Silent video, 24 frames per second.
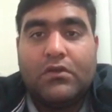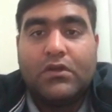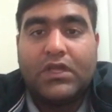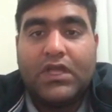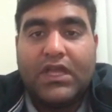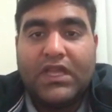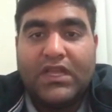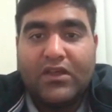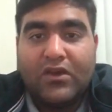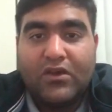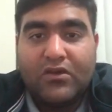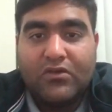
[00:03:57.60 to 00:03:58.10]

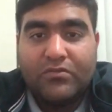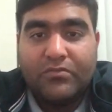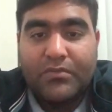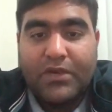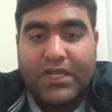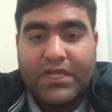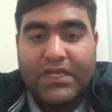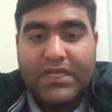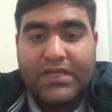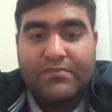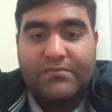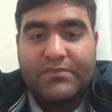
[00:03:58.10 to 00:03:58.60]
Hello,
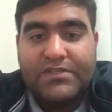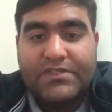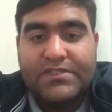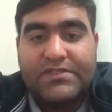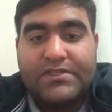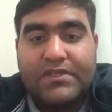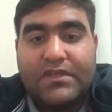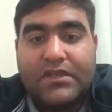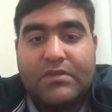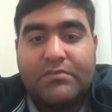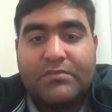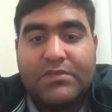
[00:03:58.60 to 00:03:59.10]
my name is
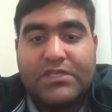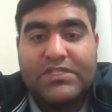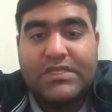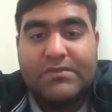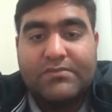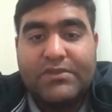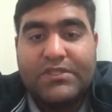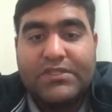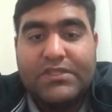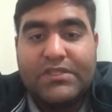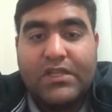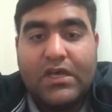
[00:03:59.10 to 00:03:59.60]
Masab
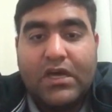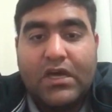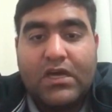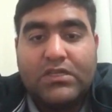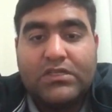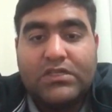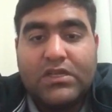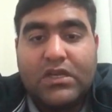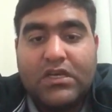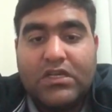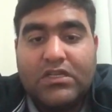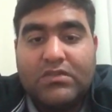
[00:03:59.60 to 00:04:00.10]

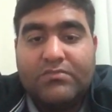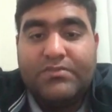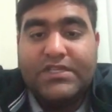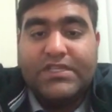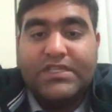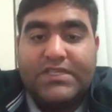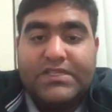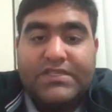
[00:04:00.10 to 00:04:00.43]
Adnan. I'll be